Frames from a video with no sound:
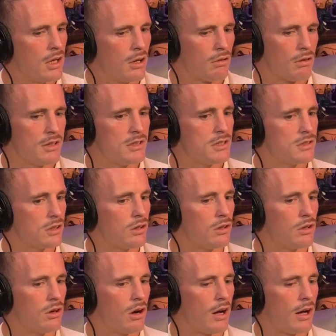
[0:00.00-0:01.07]
Reese is a good
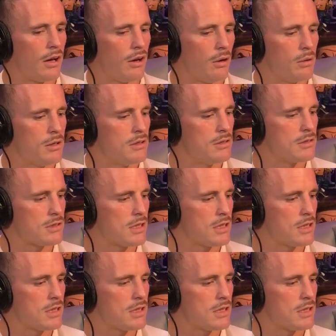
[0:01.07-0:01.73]
guy. I know he's